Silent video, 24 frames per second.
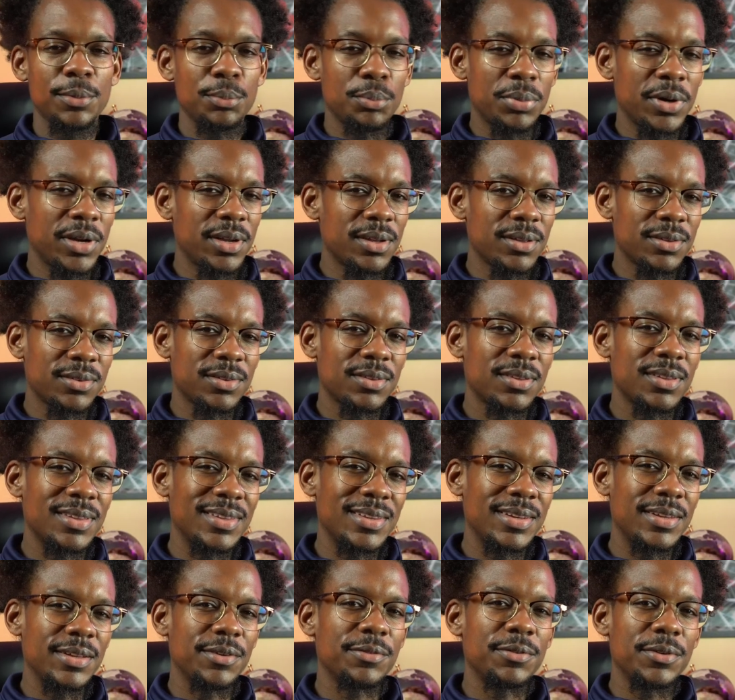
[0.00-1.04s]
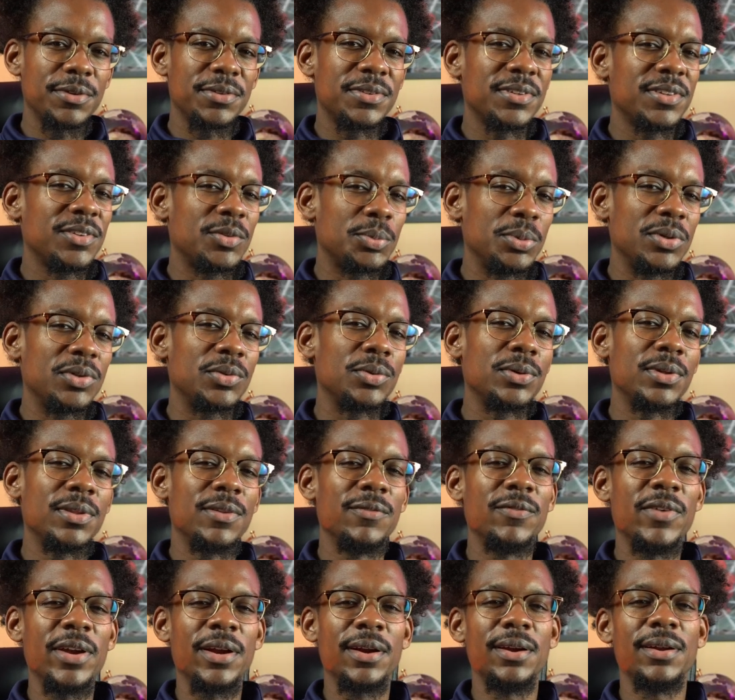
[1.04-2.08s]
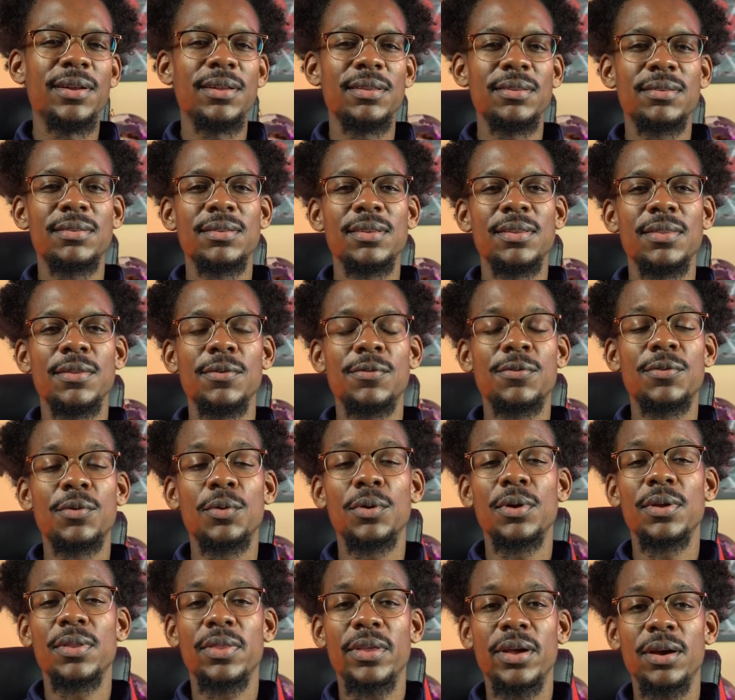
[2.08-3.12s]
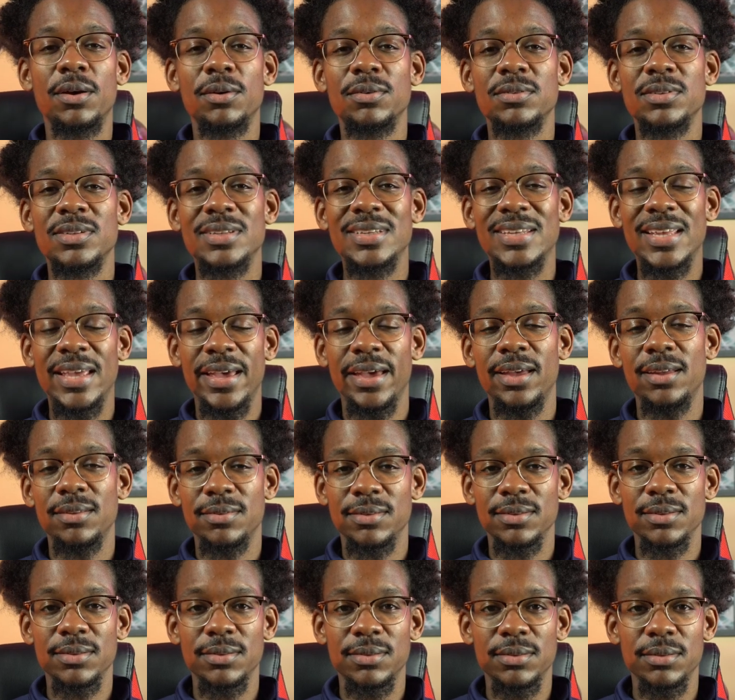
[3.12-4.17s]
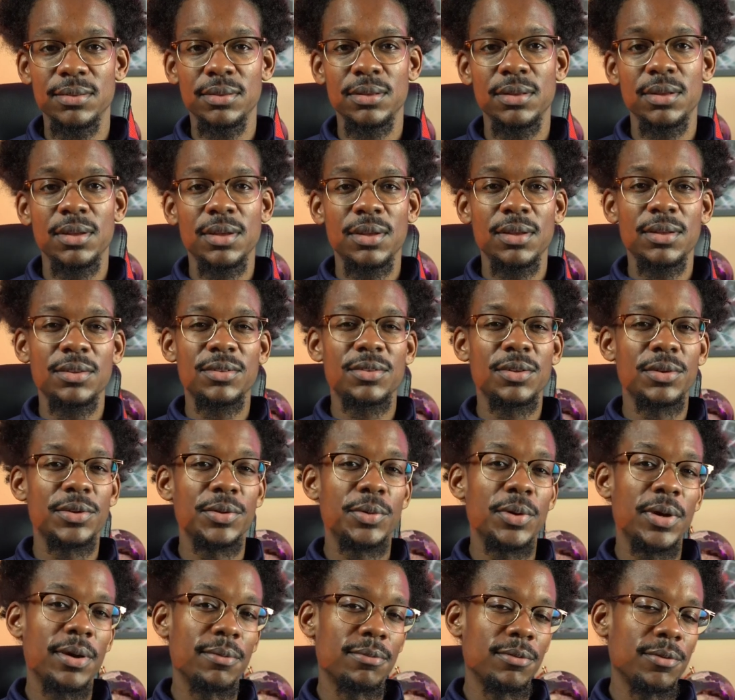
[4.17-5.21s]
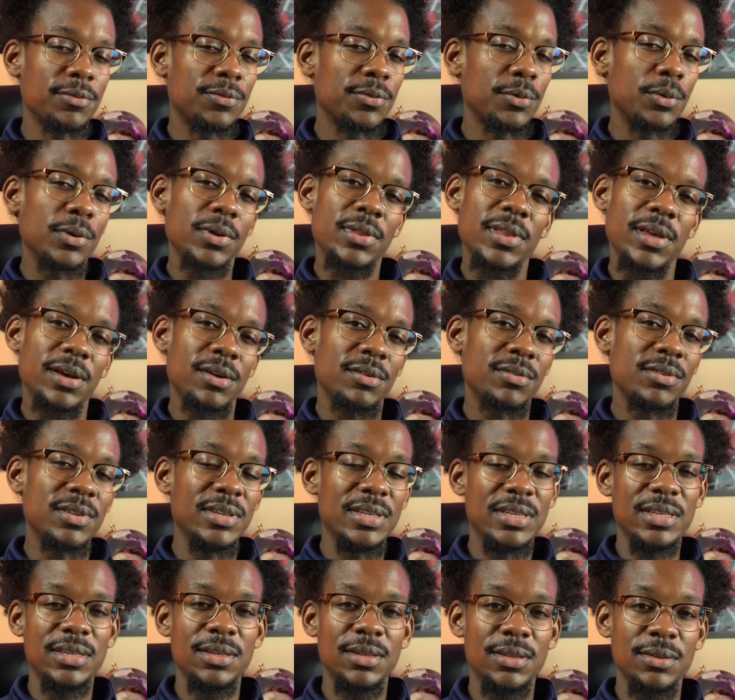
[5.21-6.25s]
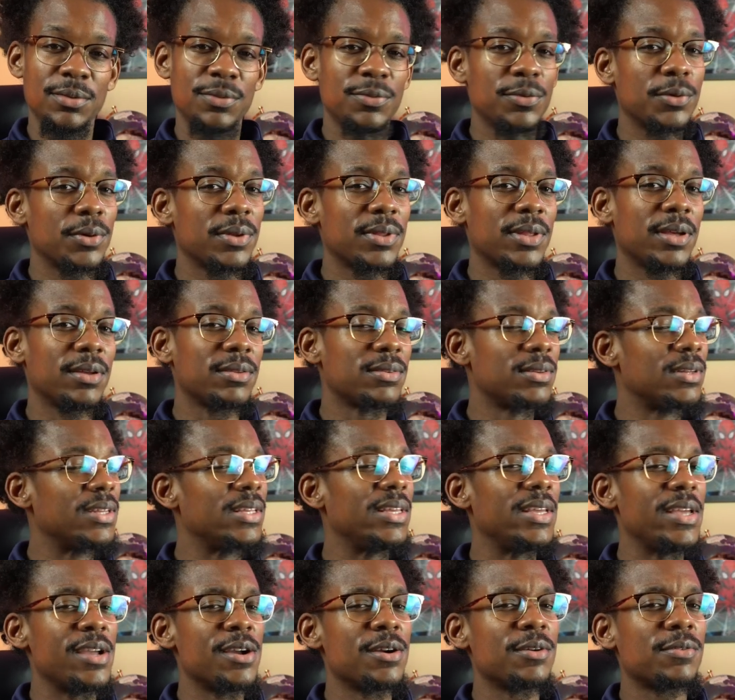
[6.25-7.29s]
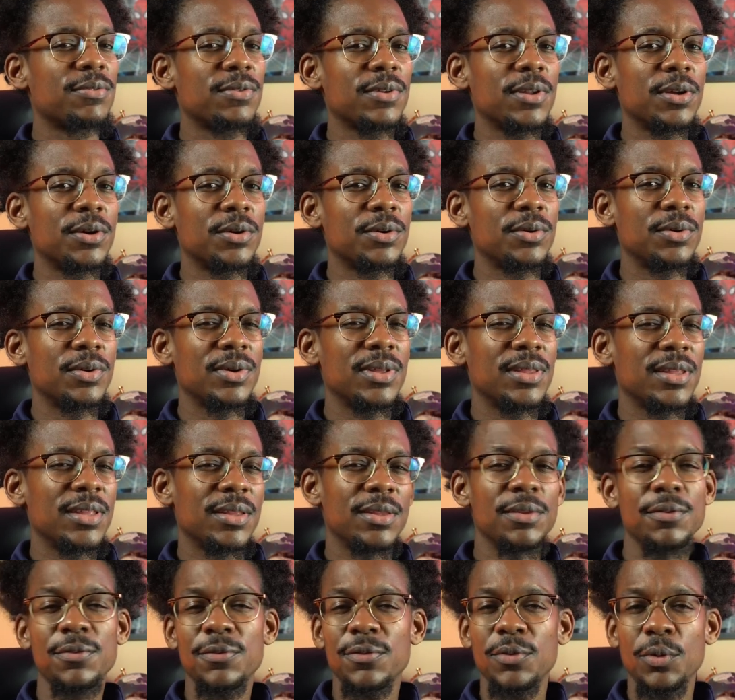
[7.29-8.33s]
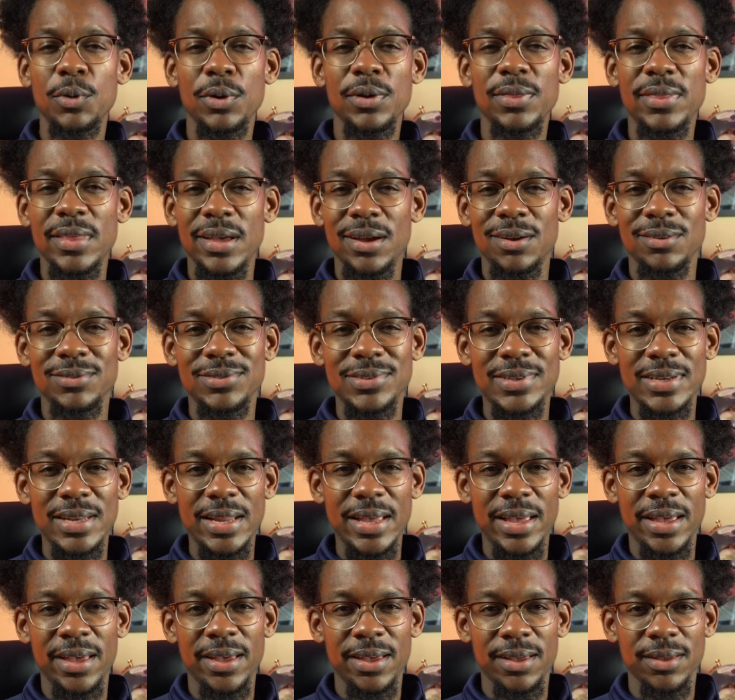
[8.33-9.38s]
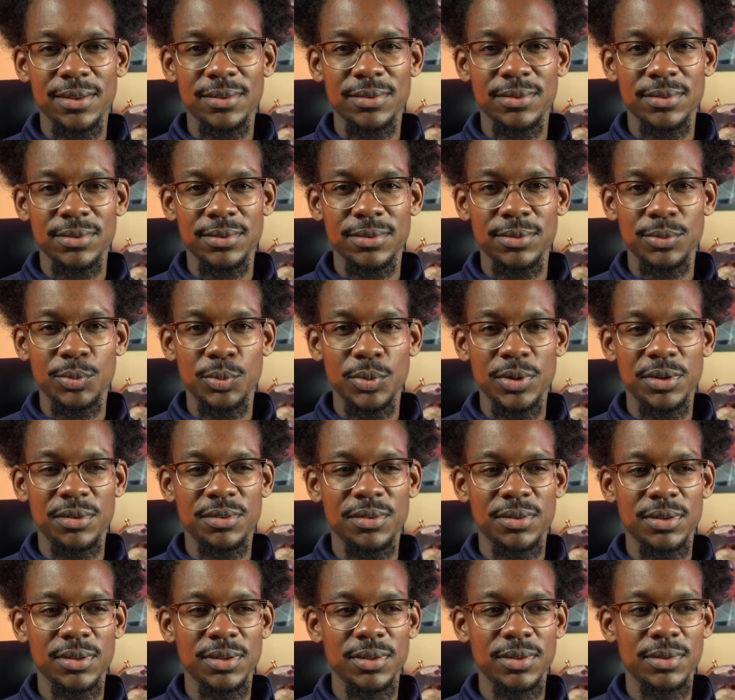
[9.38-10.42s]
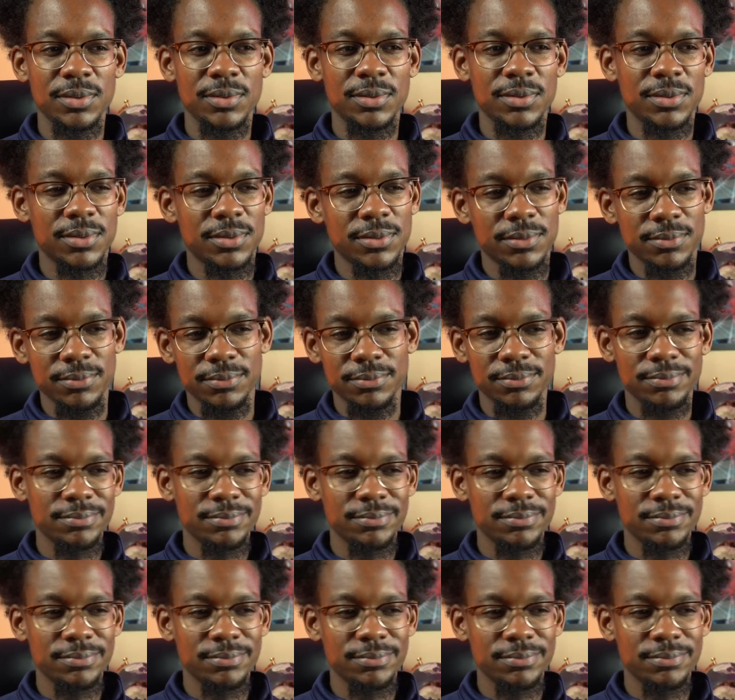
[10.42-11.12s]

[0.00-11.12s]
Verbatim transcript: can bring us to the differences between the variants and the 4000 cases. So you have the 4000D, 4000D Airflow, and then the 4000X, which is